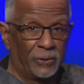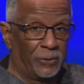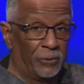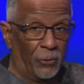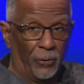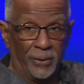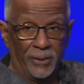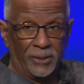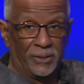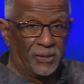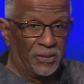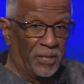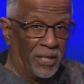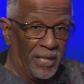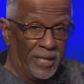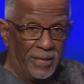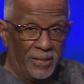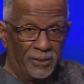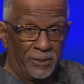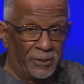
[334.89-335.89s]
going to
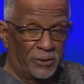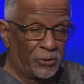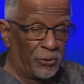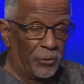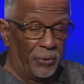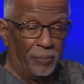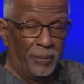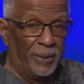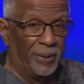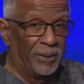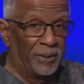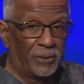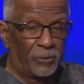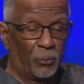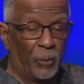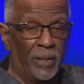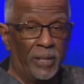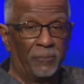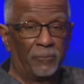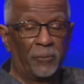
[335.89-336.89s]
change, it's going to be this
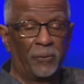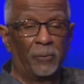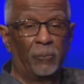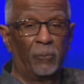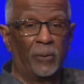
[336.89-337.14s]
way for the